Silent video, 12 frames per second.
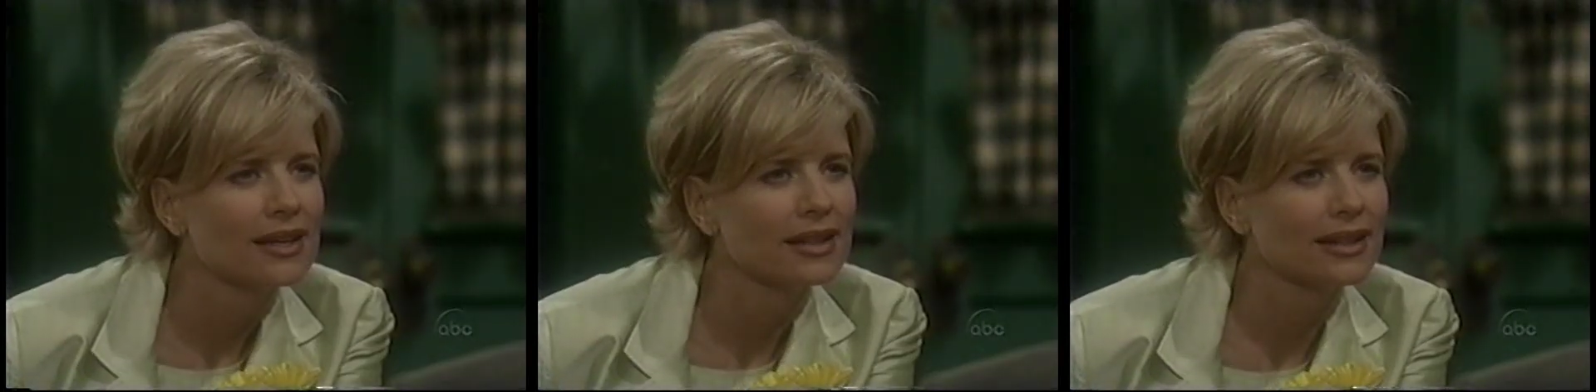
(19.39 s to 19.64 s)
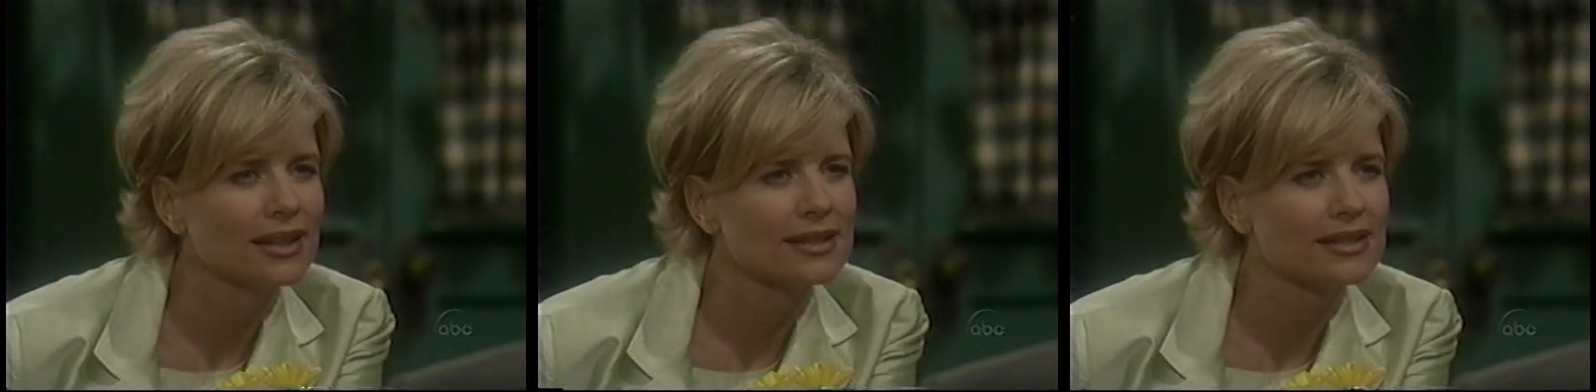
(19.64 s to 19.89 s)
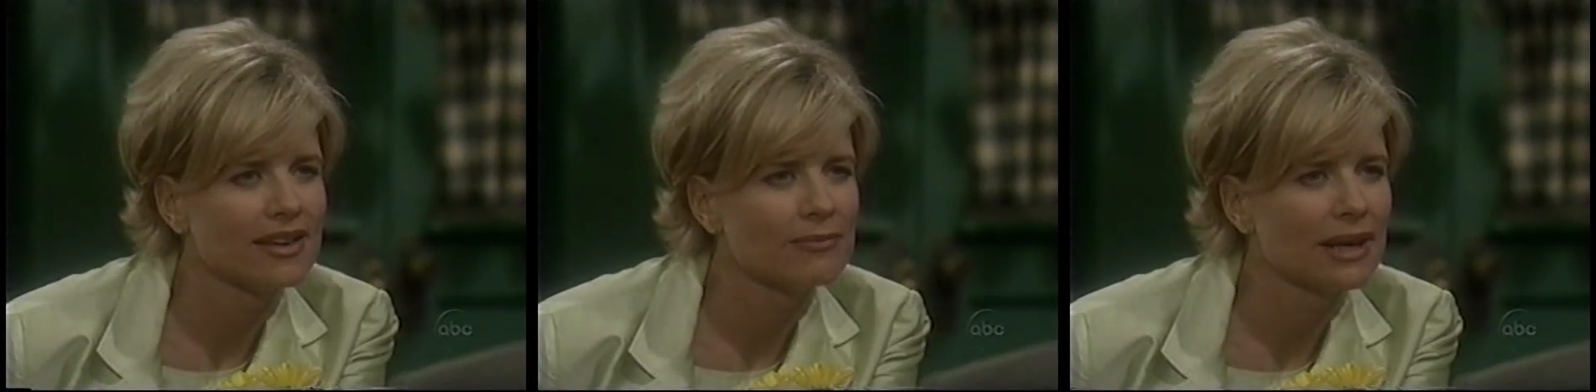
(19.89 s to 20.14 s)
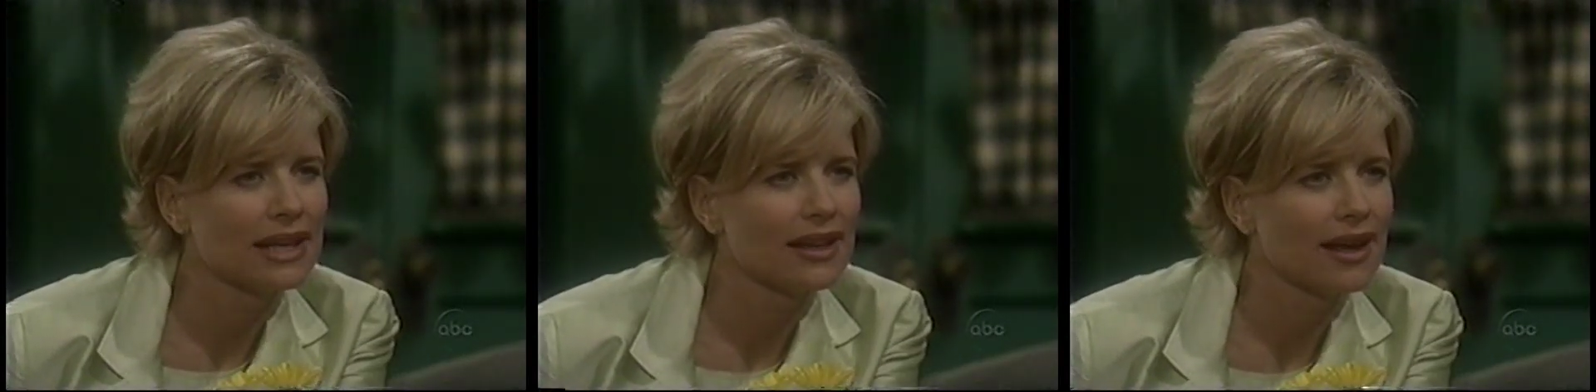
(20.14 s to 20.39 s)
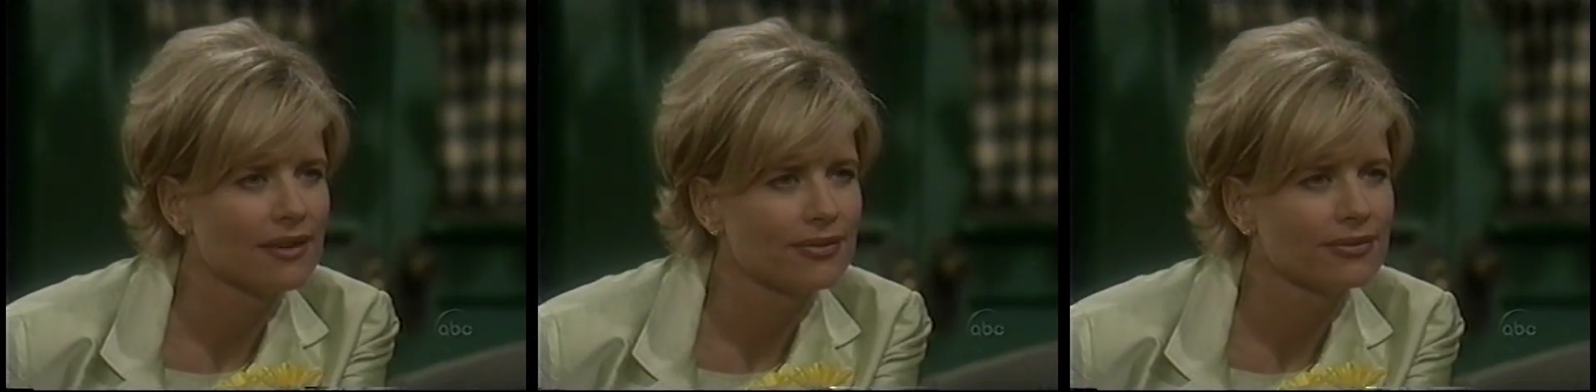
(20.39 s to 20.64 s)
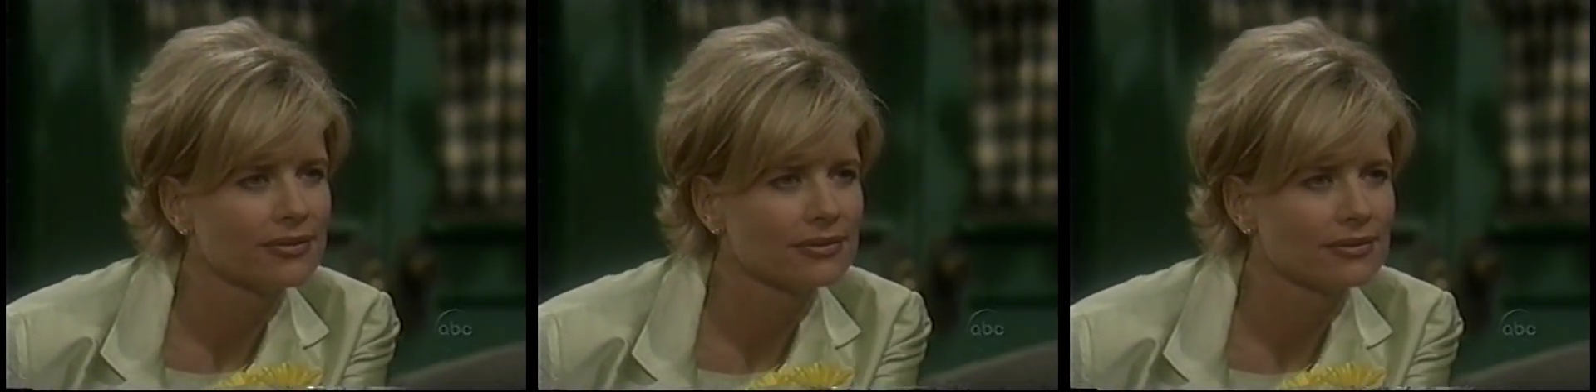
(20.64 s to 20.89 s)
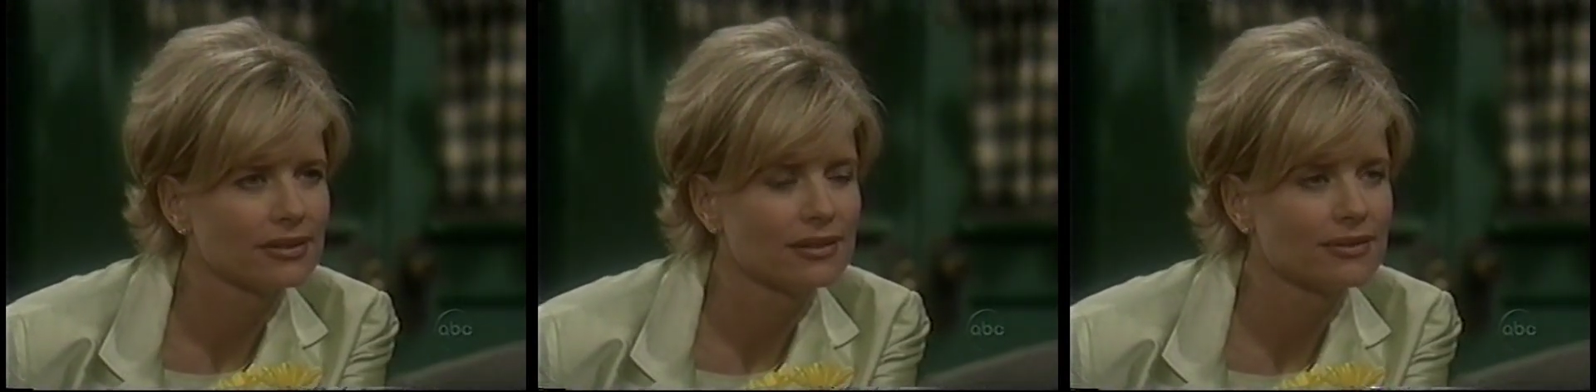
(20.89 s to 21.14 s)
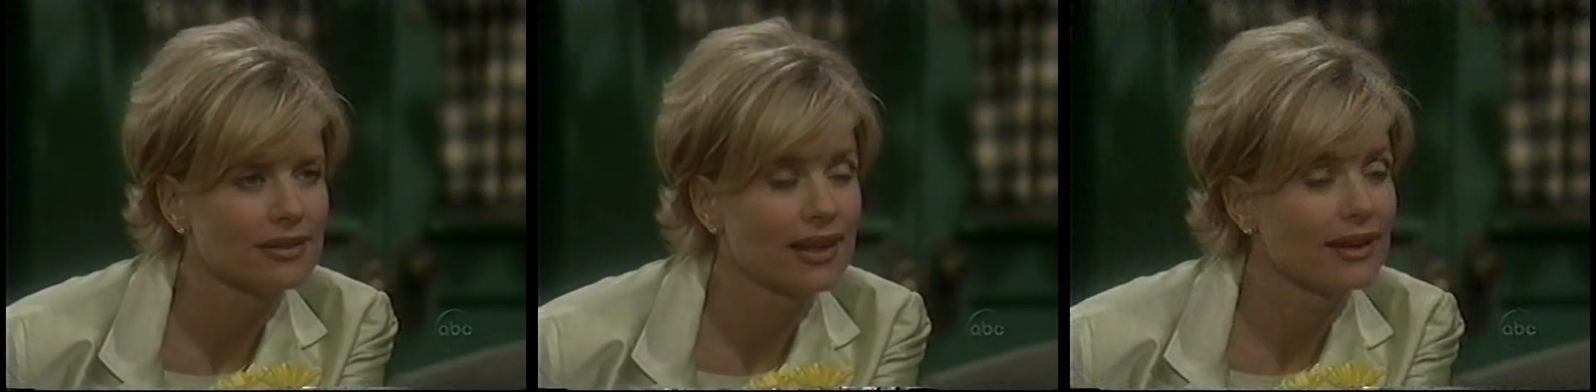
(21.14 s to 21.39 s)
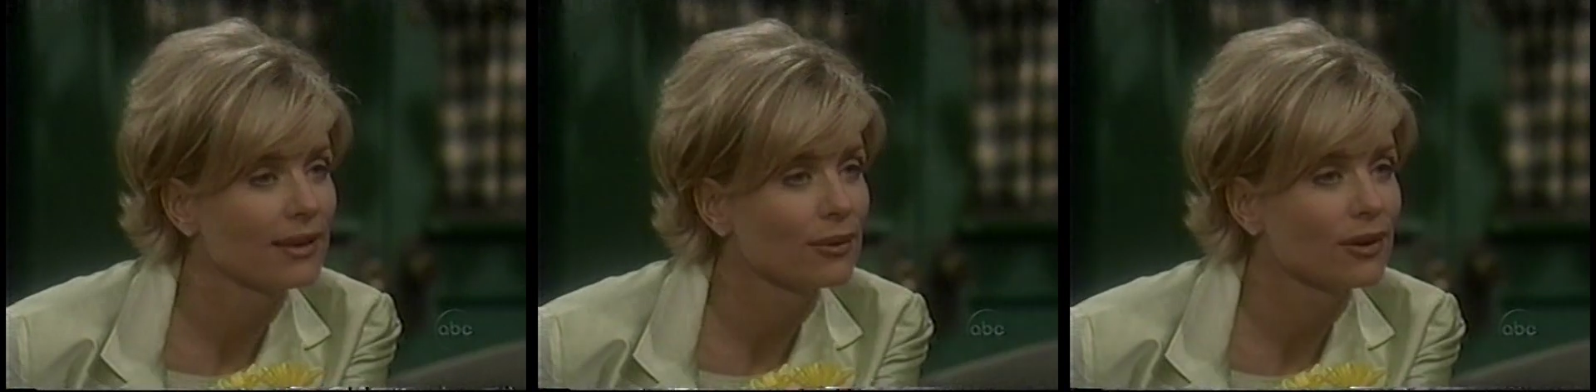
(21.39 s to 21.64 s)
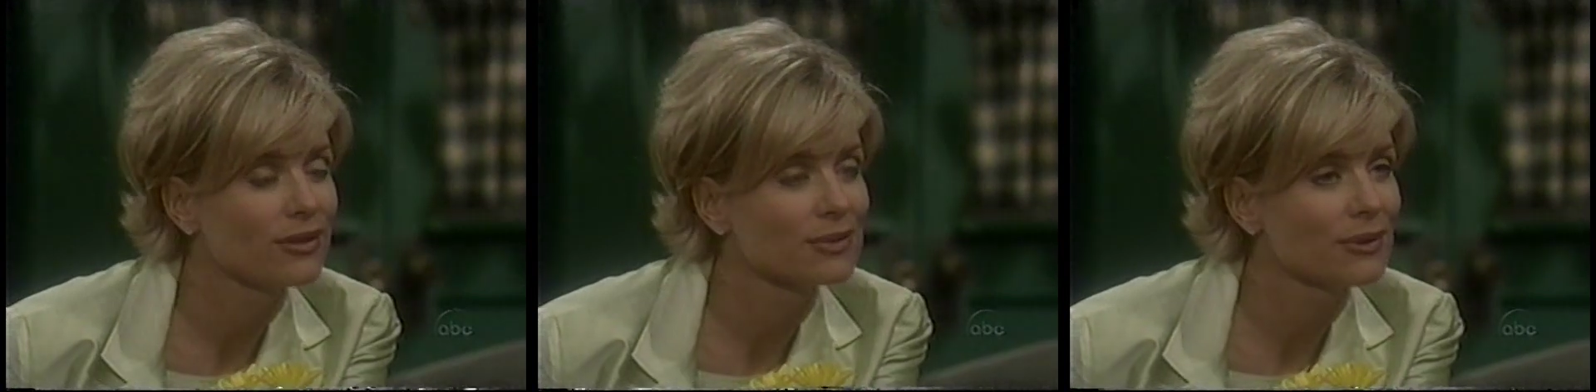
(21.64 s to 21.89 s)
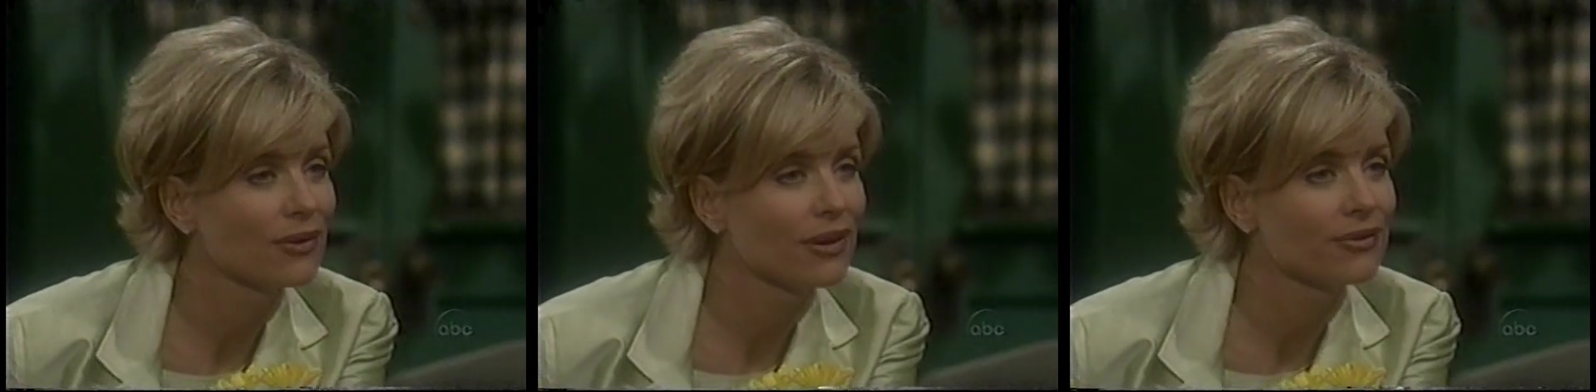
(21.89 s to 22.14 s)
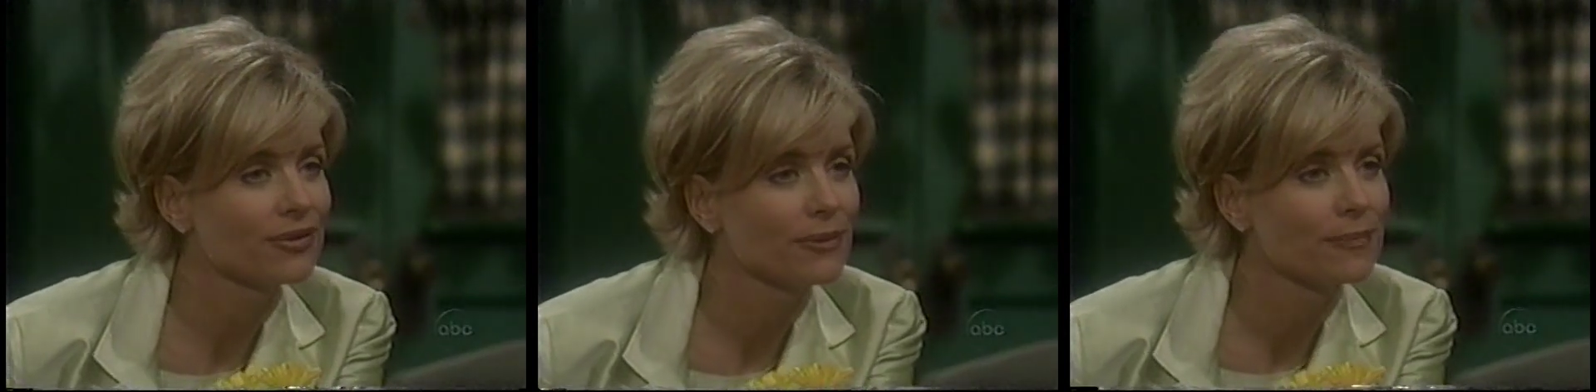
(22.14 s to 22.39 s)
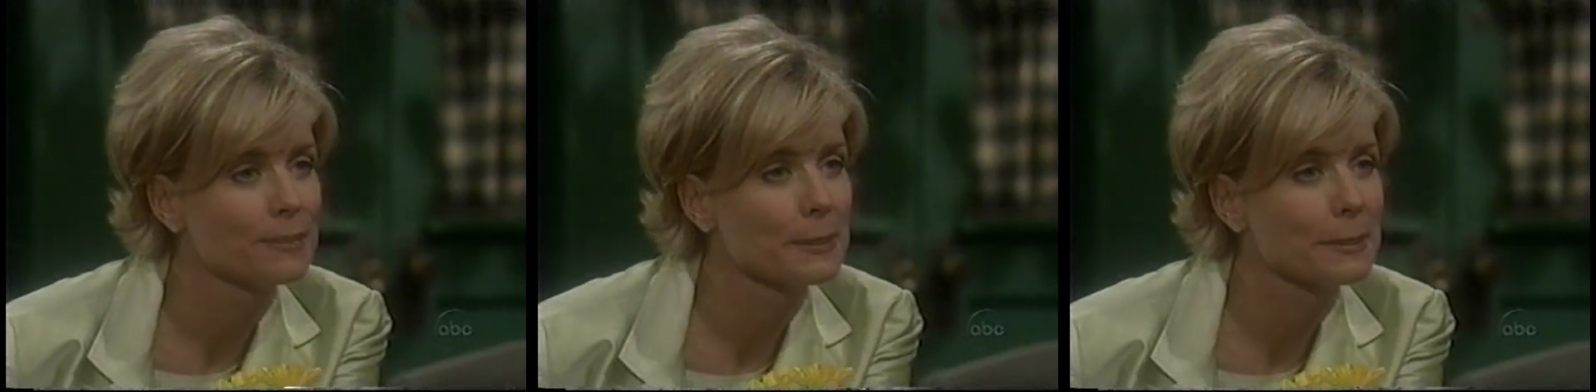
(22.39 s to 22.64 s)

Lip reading: Helena saved my life, and for that, I will always be grateful.